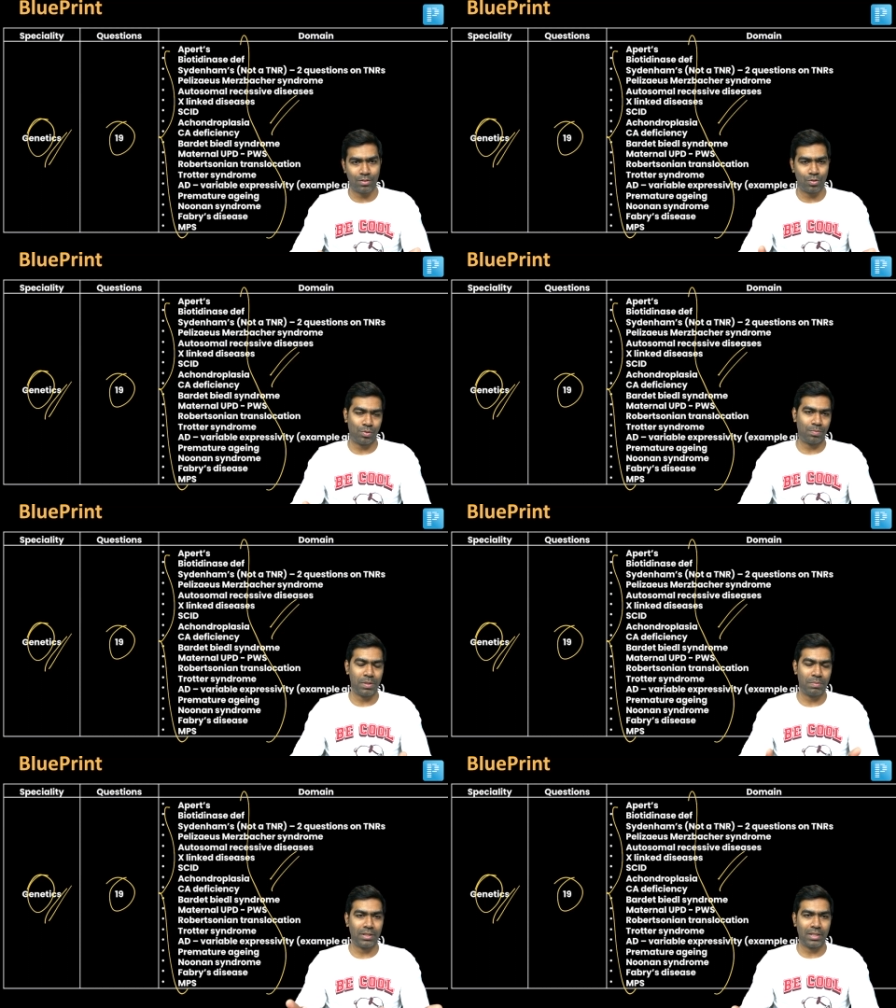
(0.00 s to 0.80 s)
So
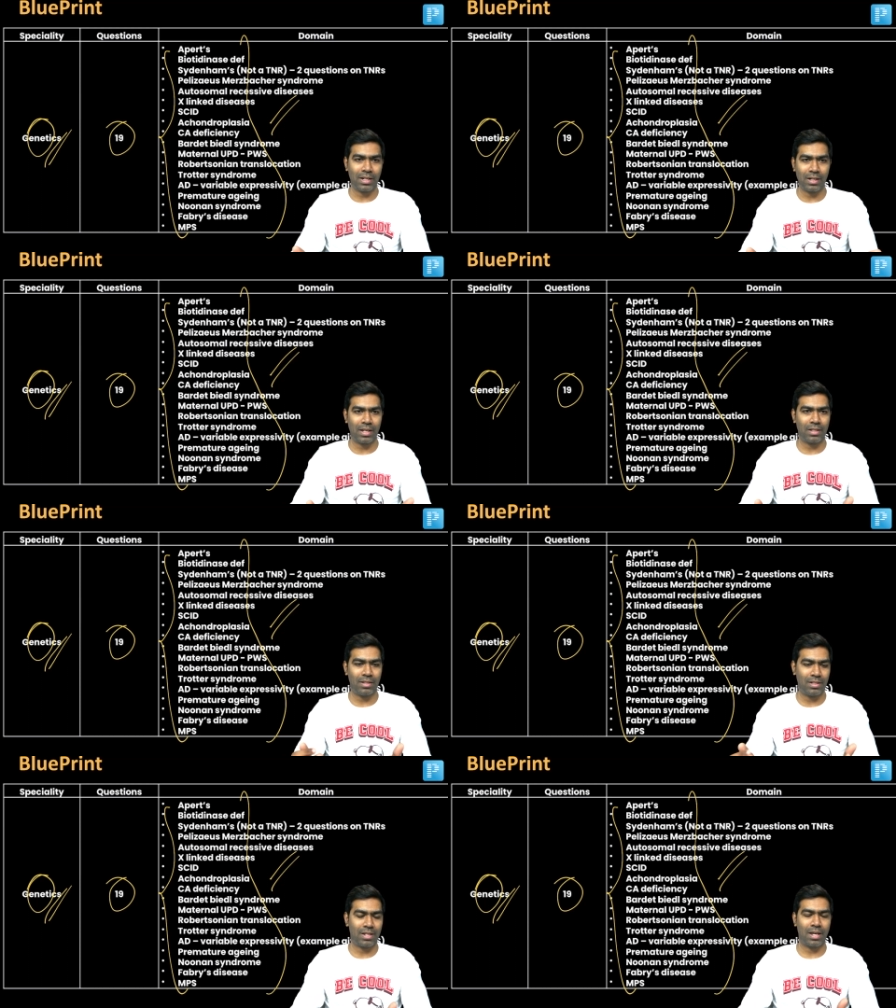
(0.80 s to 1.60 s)
people think like
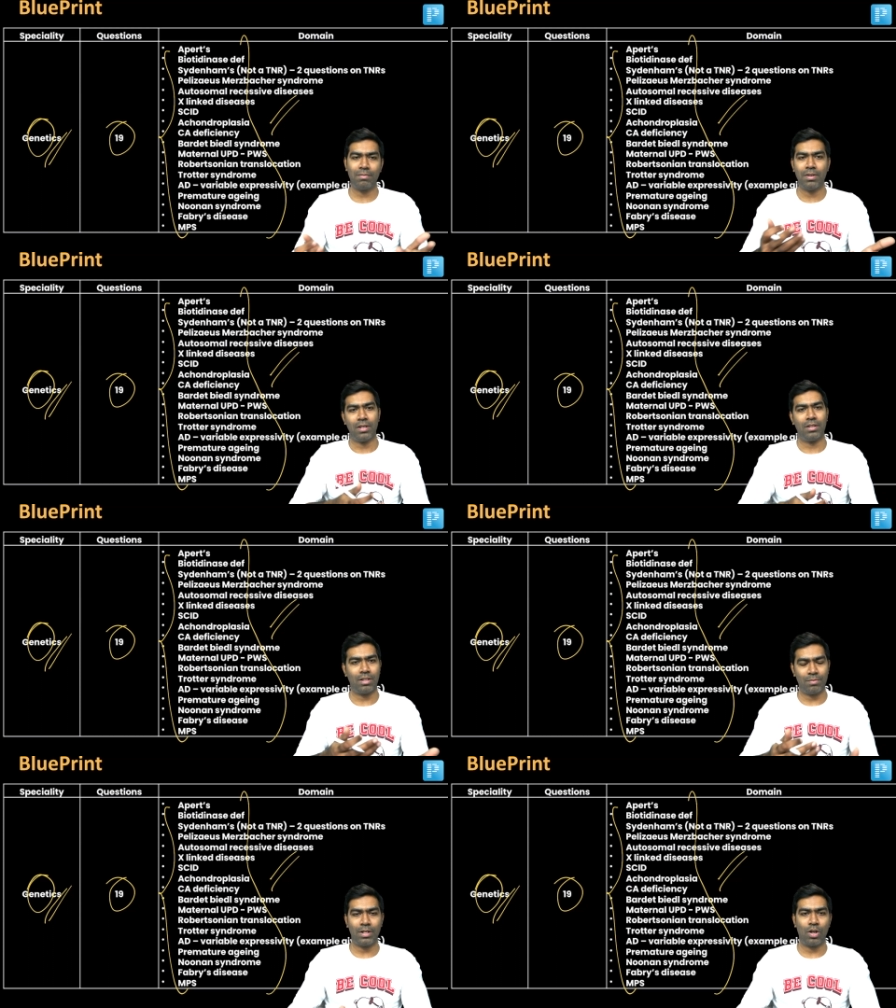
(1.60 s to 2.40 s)
this time there
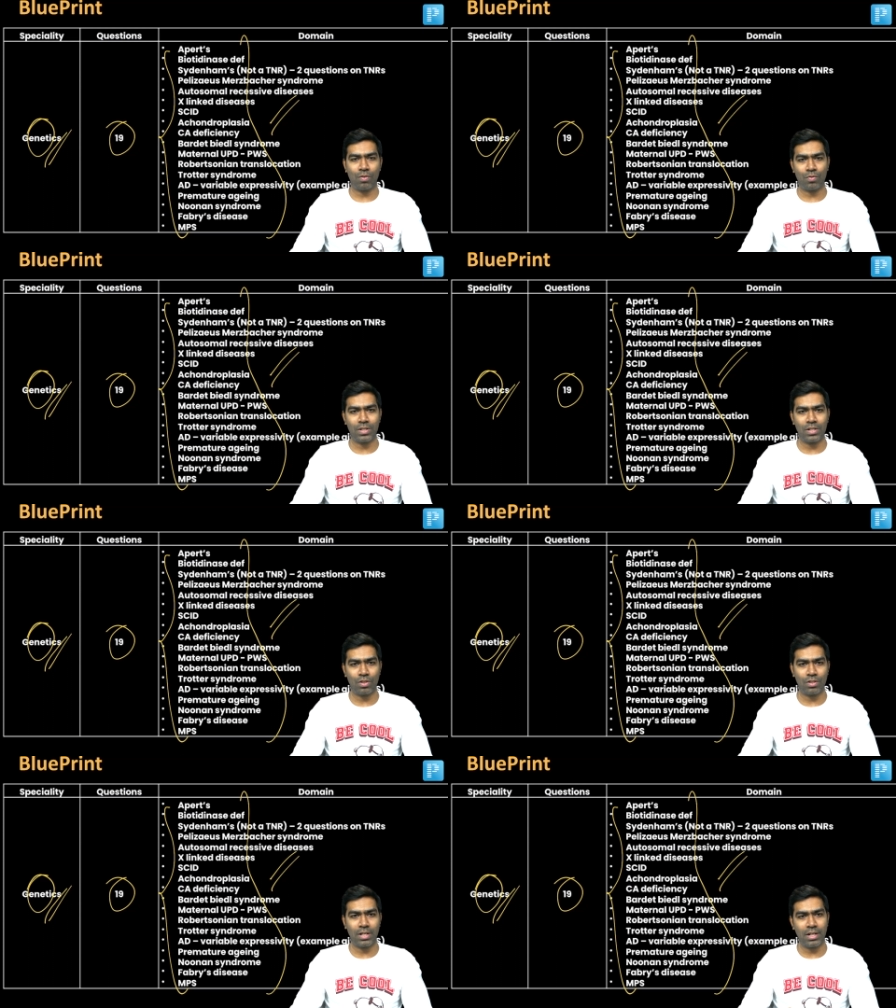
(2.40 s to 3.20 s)
have been a lot of questions
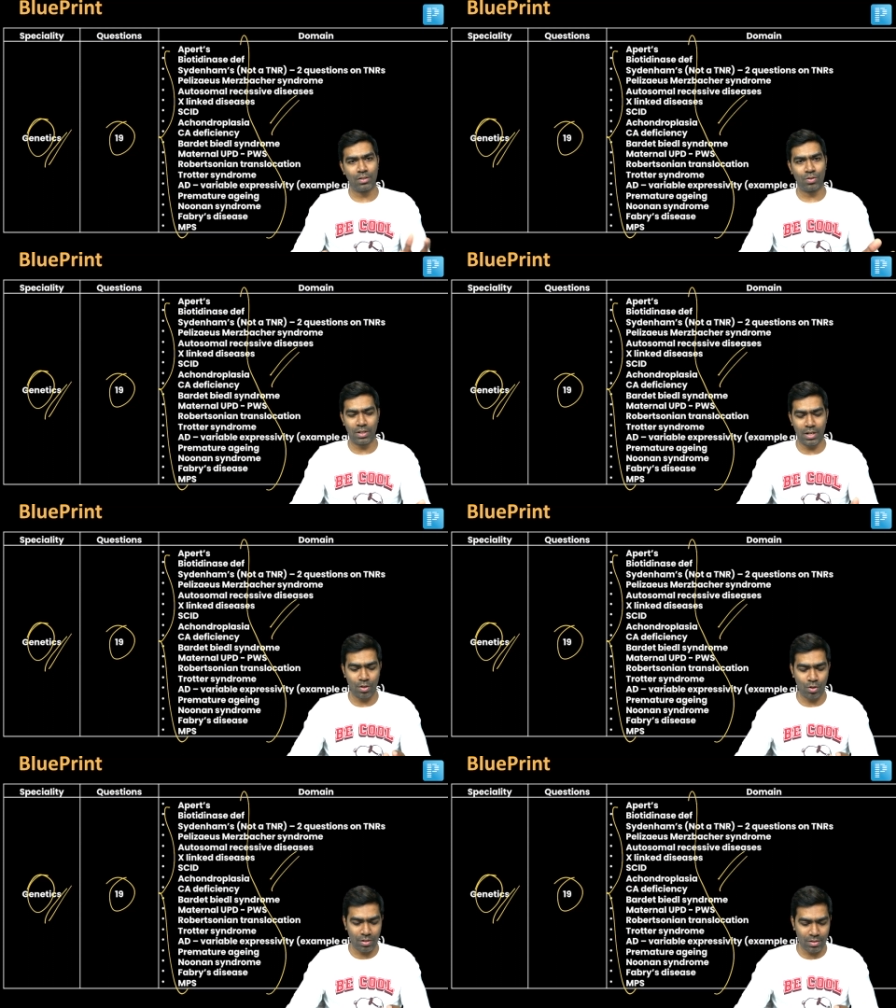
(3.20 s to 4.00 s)
on genetics, so they tend to
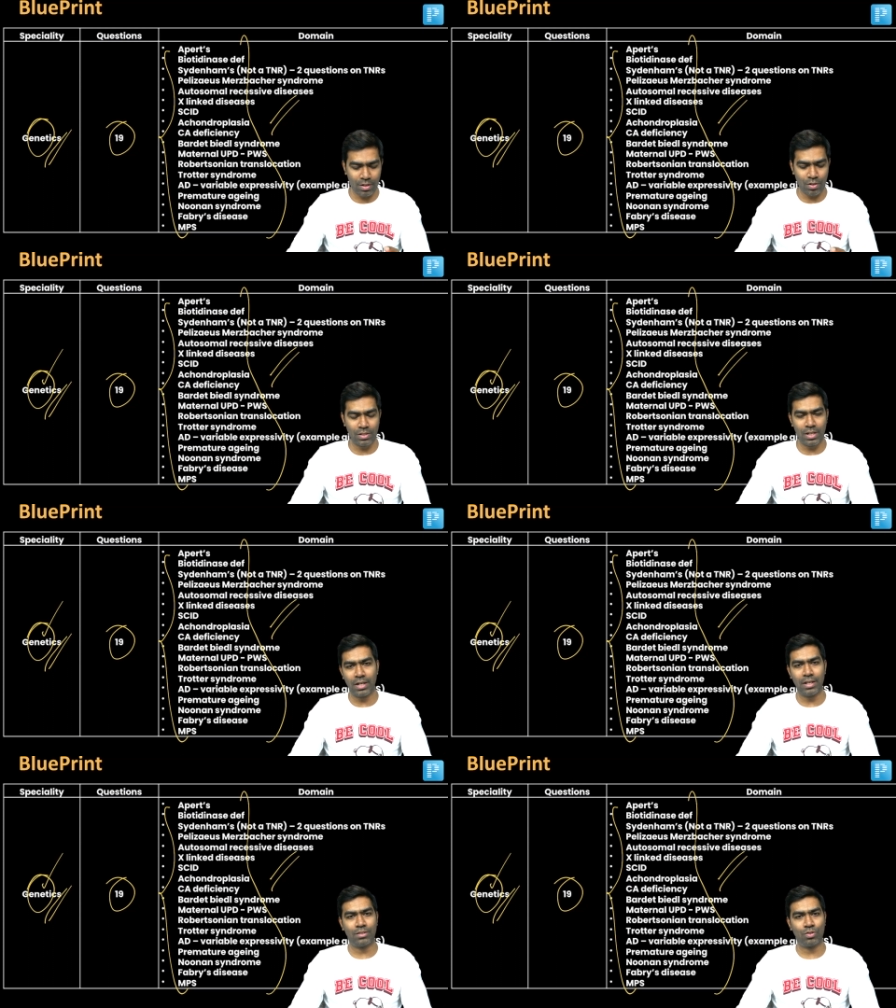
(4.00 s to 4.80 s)
concentrate on
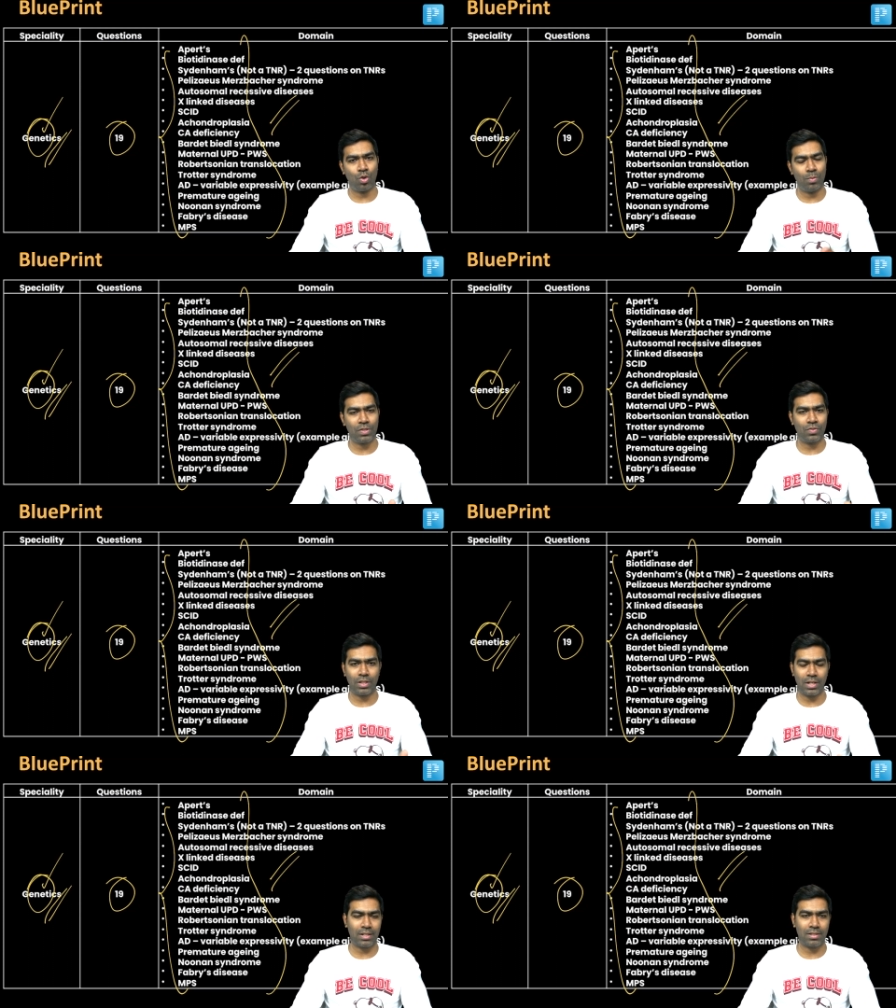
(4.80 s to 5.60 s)
genetics so much for the
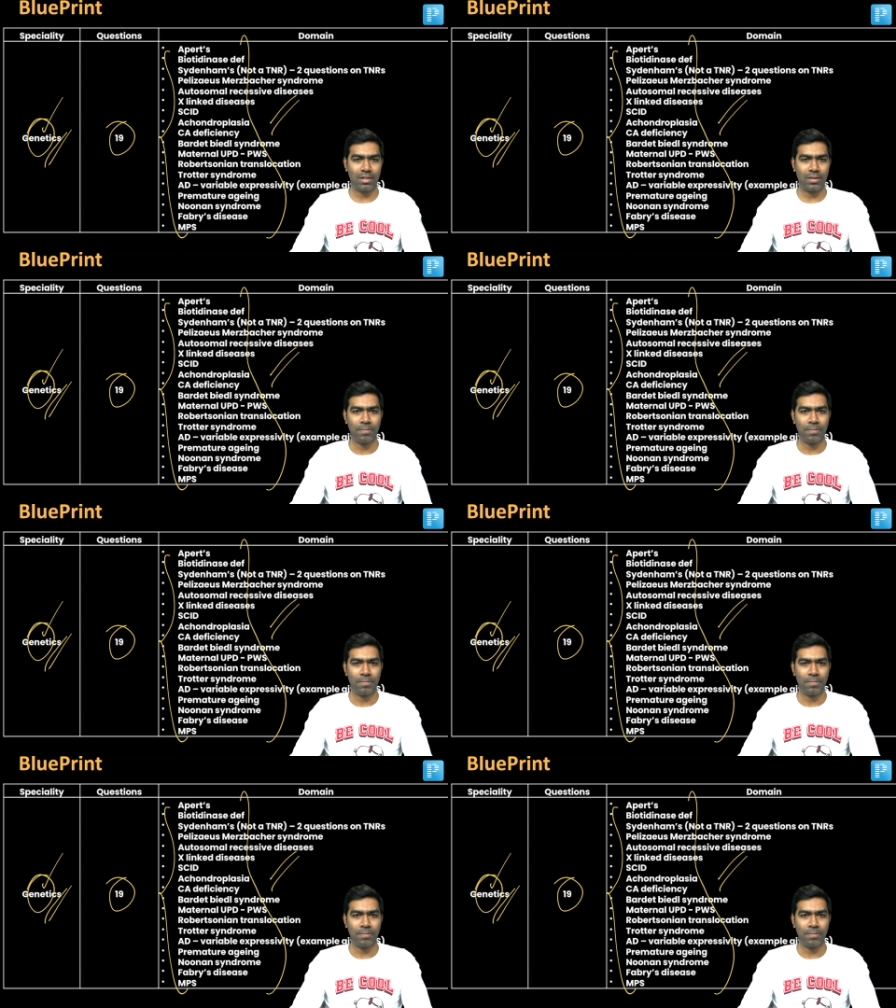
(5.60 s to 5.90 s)
next year,